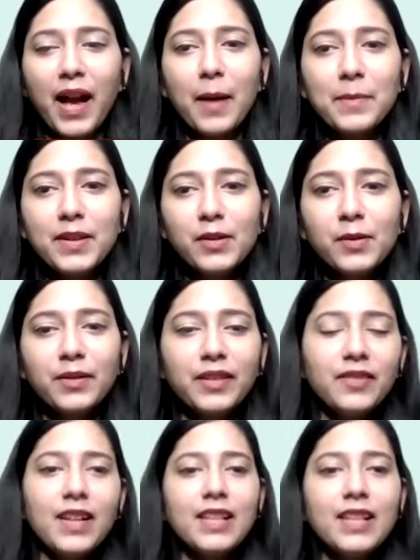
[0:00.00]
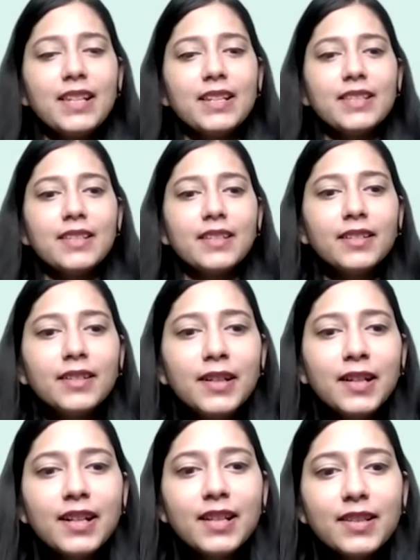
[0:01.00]
Absolutely, well said, sir.
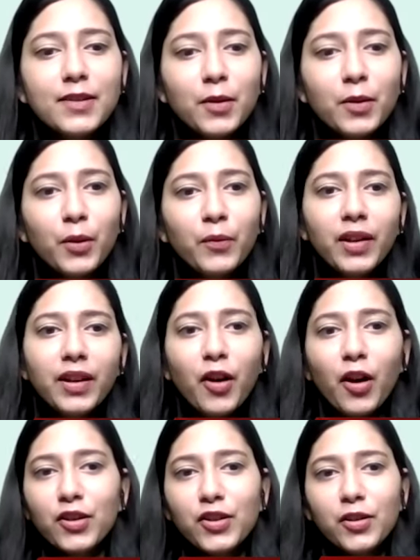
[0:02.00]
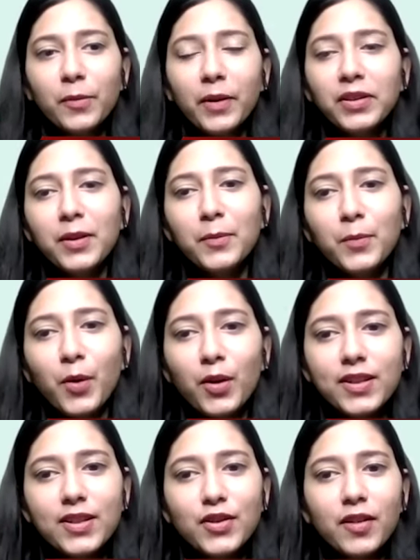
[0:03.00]
So we got to know about the
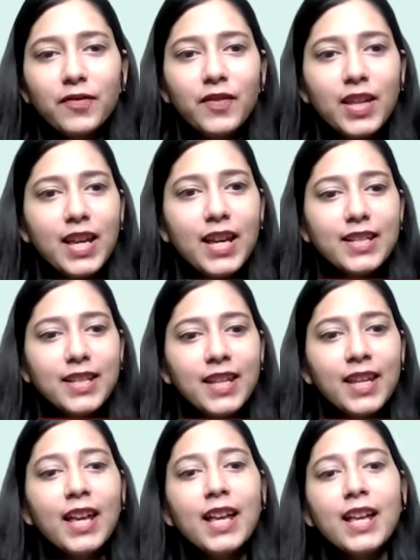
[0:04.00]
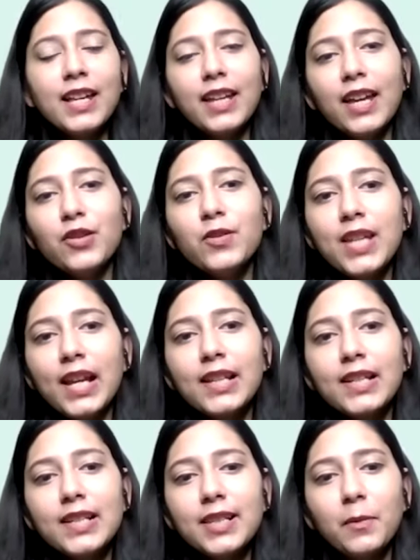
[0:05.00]
importance of ENT. Can you
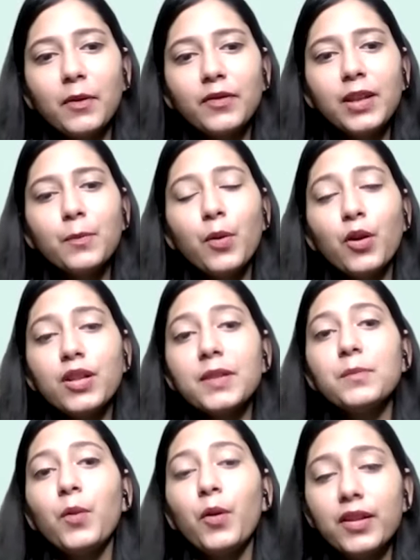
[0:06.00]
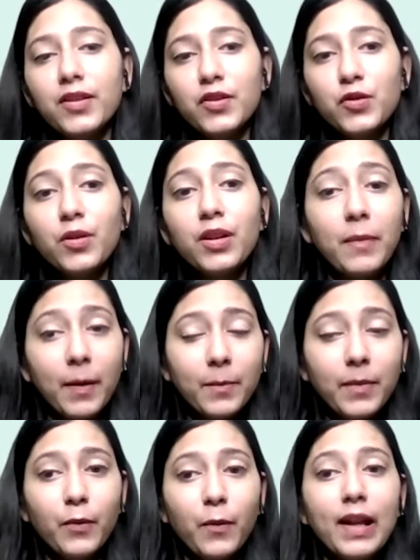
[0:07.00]
tell us some of the important points to
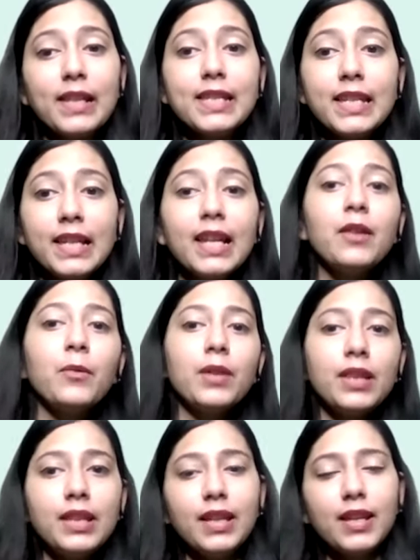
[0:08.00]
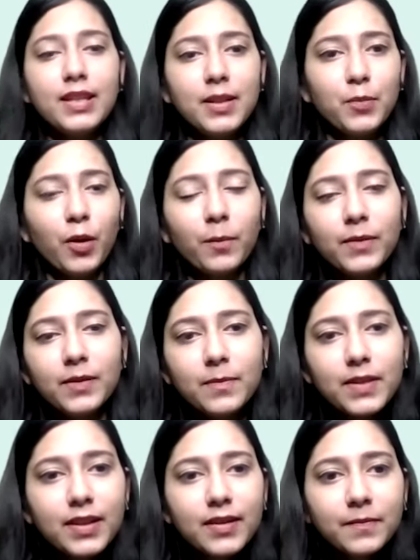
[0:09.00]
remember while dealing with the ENT
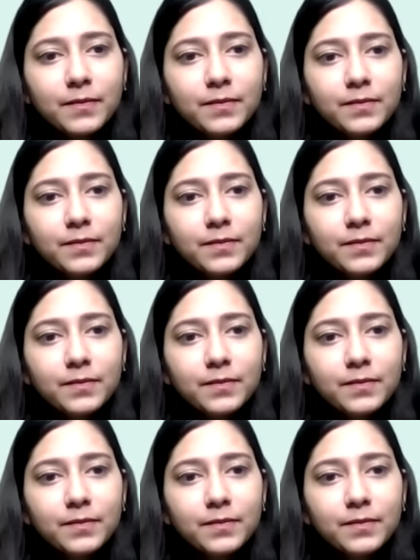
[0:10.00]
problems?